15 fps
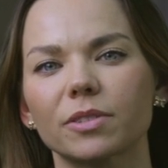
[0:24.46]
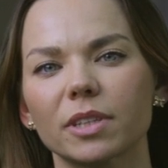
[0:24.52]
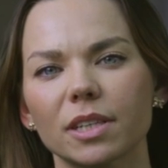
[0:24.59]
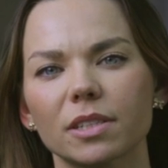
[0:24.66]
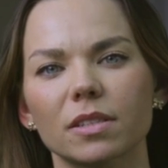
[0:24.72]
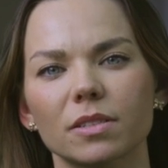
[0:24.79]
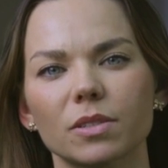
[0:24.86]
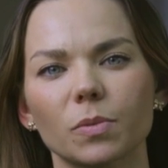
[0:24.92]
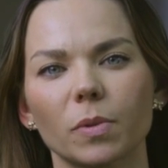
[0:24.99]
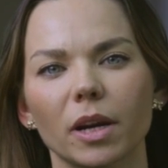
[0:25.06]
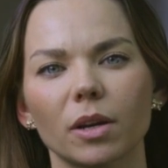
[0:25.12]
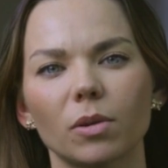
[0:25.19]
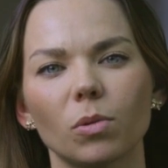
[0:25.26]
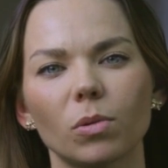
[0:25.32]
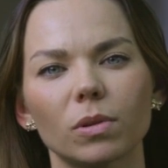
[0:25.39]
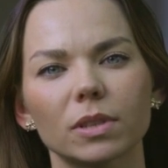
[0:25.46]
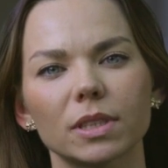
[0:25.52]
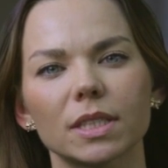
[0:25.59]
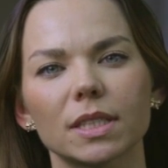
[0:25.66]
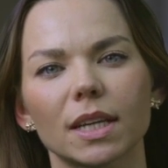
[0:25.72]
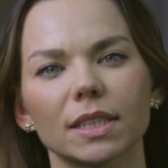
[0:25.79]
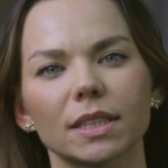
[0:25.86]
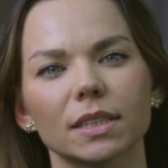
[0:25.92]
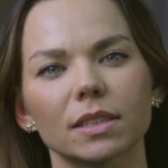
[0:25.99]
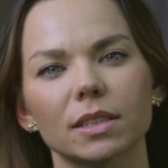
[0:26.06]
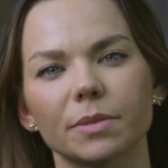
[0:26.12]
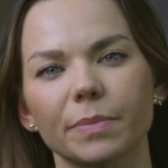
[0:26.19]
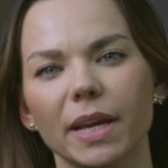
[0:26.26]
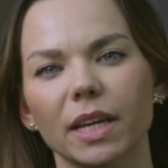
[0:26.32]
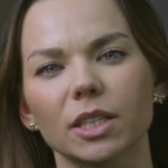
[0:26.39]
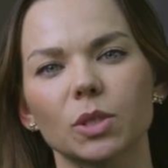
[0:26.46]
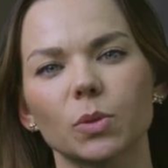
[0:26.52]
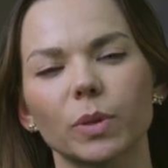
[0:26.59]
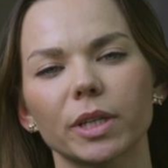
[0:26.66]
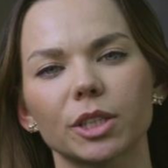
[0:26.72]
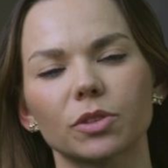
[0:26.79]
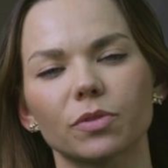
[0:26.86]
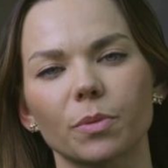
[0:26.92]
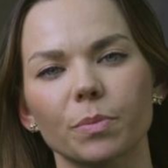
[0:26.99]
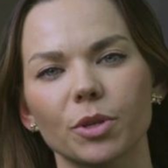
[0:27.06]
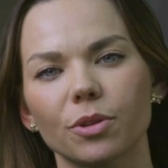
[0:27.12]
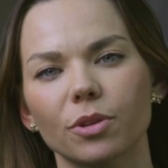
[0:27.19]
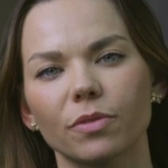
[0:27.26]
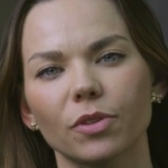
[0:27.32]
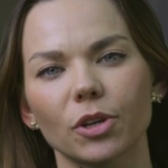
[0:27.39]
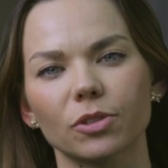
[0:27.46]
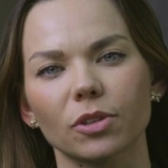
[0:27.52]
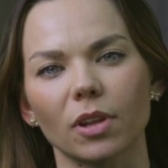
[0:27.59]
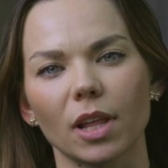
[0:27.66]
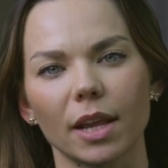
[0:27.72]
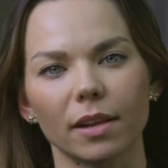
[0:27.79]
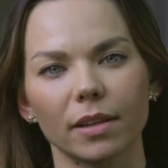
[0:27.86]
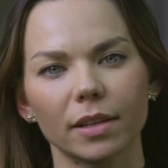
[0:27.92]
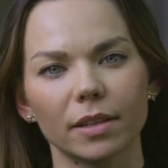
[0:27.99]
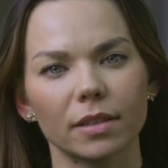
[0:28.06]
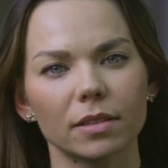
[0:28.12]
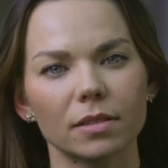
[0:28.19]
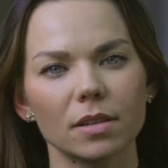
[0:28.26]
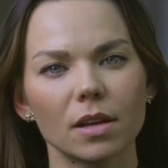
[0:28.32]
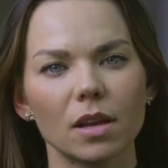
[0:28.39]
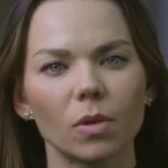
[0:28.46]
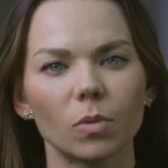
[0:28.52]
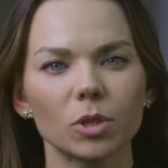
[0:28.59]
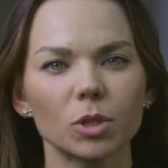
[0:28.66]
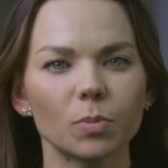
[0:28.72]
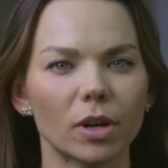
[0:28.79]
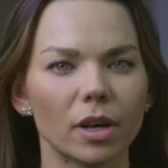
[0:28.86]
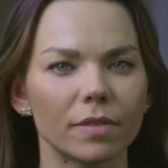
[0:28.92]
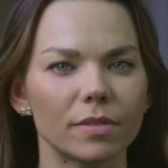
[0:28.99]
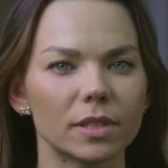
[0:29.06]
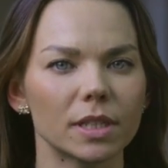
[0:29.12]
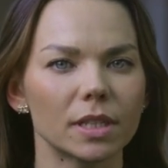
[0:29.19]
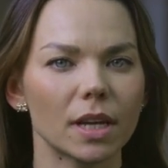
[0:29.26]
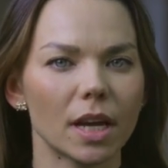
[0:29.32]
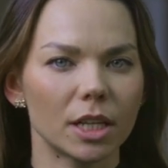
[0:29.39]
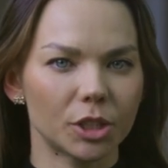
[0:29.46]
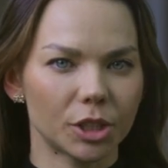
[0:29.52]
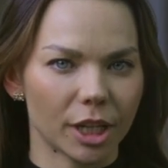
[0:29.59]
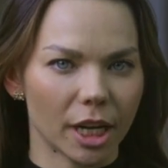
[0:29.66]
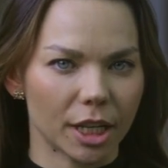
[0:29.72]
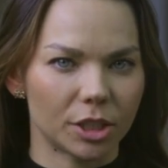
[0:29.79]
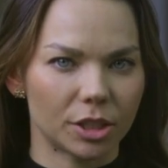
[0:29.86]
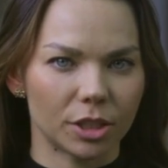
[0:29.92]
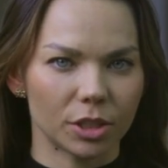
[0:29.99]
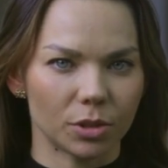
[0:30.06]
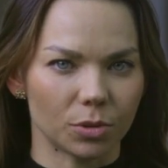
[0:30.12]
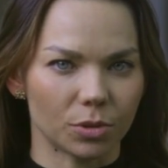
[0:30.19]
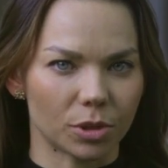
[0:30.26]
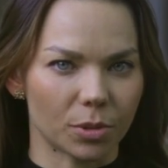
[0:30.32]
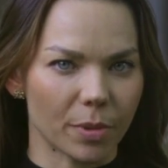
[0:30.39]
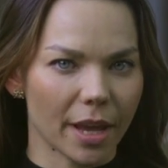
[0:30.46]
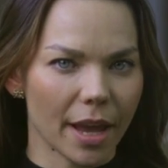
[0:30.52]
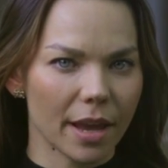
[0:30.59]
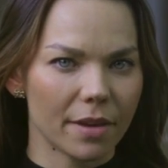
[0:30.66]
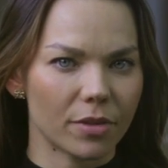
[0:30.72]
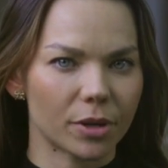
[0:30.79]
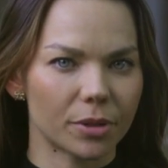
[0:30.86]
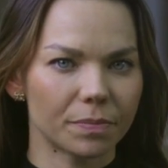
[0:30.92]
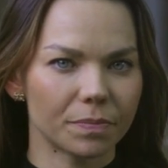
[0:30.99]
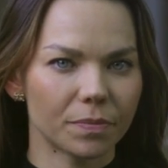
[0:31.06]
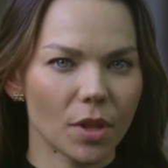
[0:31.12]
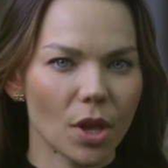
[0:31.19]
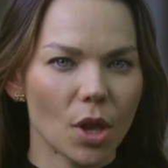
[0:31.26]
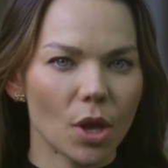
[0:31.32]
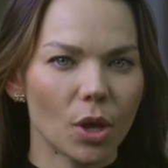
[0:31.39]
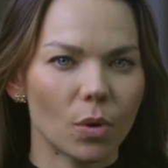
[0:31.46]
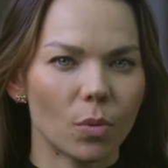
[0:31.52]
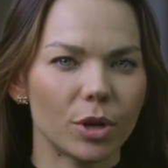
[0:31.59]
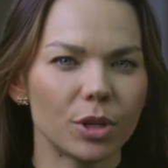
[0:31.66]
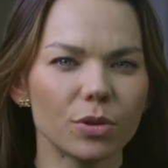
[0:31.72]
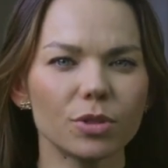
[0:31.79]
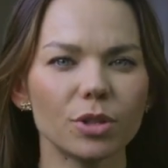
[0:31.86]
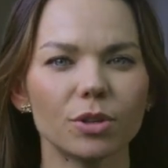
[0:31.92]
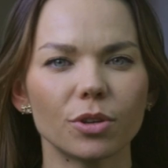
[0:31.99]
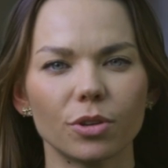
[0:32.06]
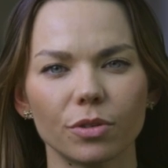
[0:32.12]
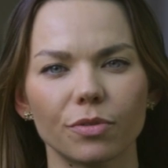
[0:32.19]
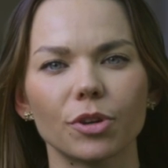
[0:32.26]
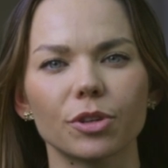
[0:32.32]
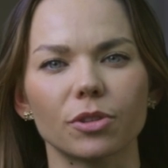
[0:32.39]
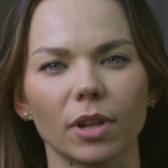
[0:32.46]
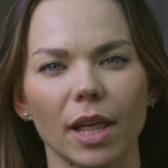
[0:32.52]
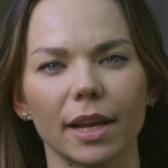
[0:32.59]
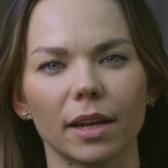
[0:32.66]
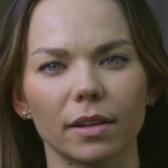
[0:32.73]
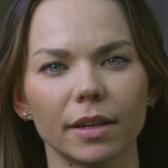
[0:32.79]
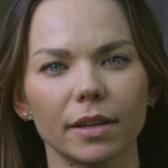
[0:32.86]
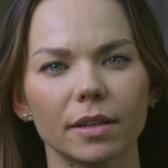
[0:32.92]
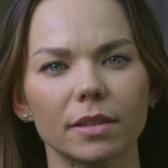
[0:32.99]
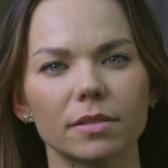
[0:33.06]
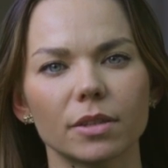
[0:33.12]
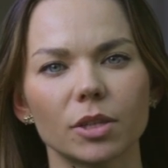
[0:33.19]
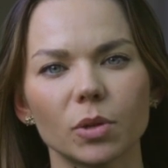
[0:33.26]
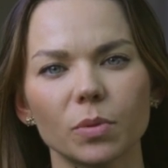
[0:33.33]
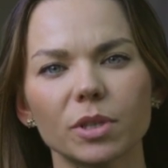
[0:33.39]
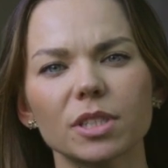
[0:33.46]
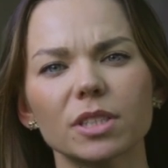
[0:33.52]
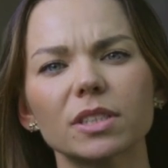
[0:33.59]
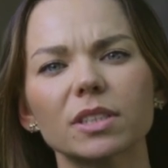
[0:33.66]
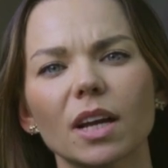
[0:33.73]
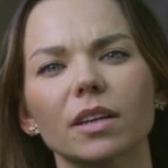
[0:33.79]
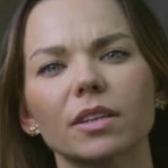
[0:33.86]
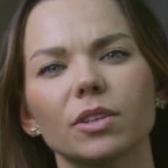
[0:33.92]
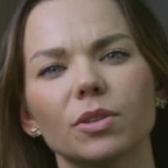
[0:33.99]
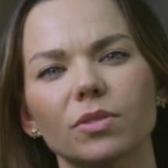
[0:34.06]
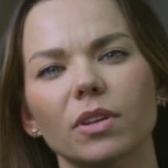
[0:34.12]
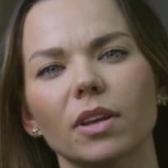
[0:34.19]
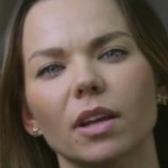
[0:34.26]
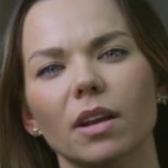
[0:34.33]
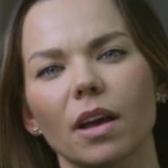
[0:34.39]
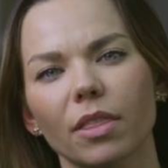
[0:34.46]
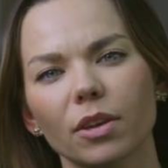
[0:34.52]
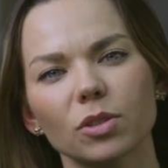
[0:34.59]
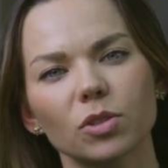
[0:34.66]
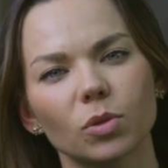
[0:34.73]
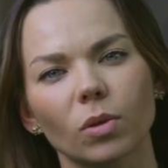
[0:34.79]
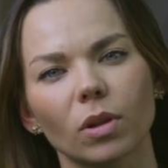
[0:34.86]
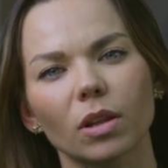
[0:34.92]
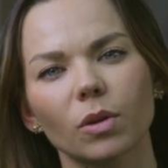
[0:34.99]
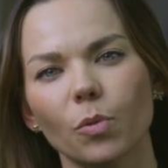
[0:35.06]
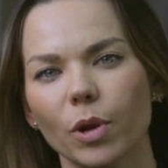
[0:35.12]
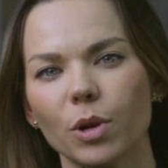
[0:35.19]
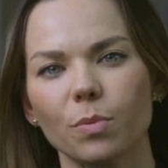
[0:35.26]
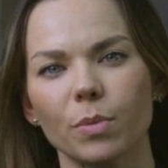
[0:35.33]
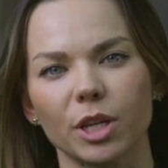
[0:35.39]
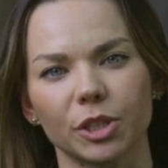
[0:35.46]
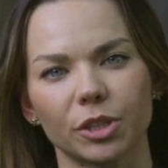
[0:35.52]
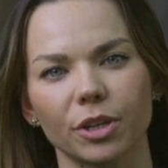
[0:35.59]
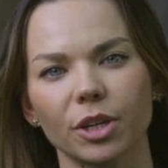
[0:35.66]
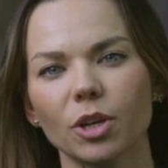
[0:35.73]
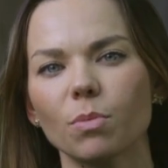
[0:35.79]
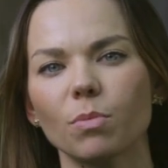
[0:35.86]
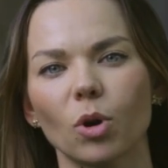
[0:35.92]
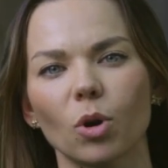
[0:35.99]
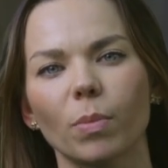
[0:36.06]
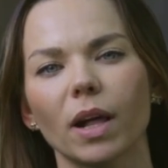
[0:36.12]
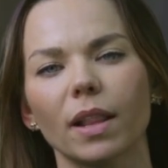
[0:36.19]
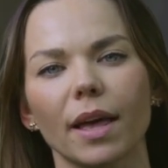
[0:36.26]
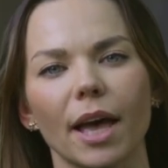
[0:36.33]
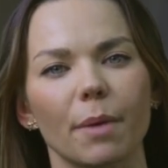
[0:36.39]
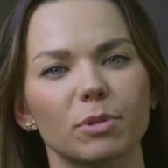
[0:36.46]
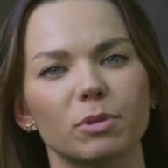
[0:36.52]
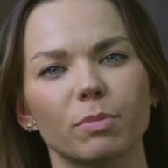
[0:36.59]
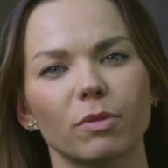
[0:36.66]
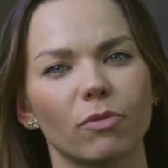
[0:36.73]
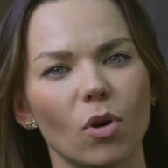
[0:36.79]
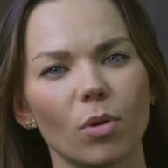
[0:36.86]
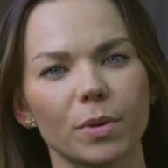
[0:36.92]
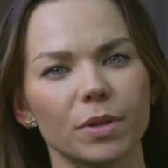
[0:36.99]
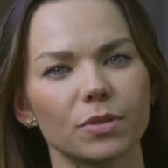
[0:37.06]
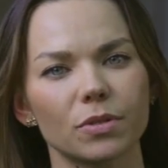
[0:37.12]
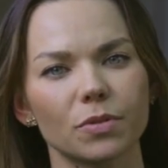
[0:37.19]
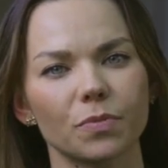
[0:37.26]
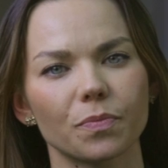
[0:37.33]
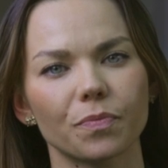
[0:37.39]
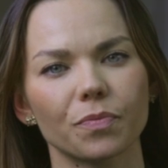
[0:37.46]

reasons why Google decided to make a switch from Universal Analytics was privacy and changed user behavior. When using Universal Analytics, you were stuck using another tool when measuring your mobile app's performance.